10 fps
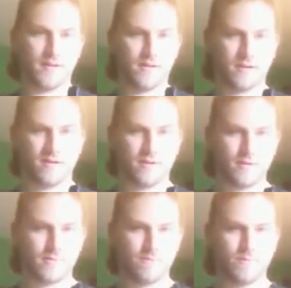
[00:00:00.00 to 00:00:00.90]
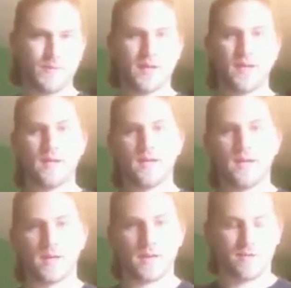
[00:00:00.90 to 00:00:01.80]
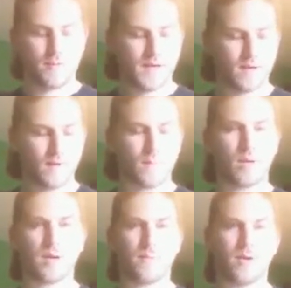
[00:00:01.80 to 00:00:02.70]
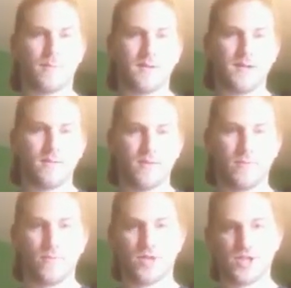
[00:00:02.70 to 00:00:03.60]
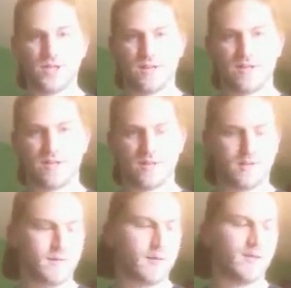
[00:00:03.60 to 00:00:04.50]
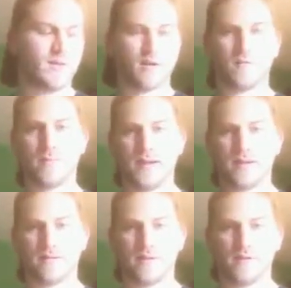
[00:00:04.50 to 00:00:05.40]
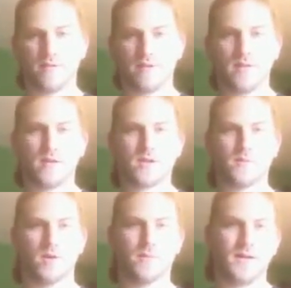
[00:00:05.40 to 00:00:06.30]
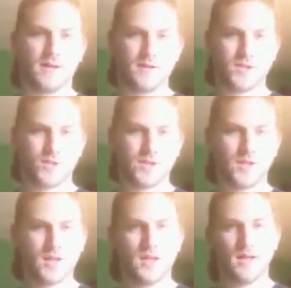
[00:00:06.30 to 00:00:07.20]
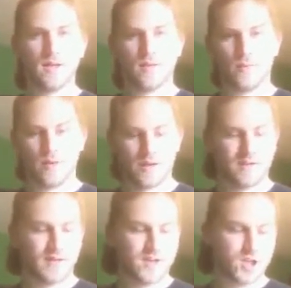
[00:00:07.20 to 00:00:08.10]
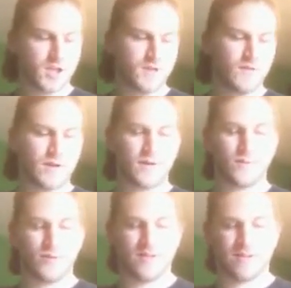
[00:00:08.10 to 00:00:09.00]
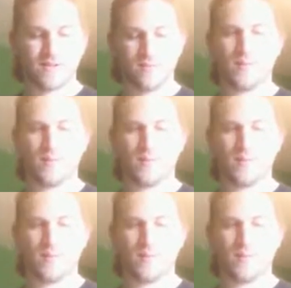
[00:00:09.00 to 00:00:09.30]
longsword. It is made of polypropylene, which is a sort of plastic used in the automobile industry. It's actually a very resistant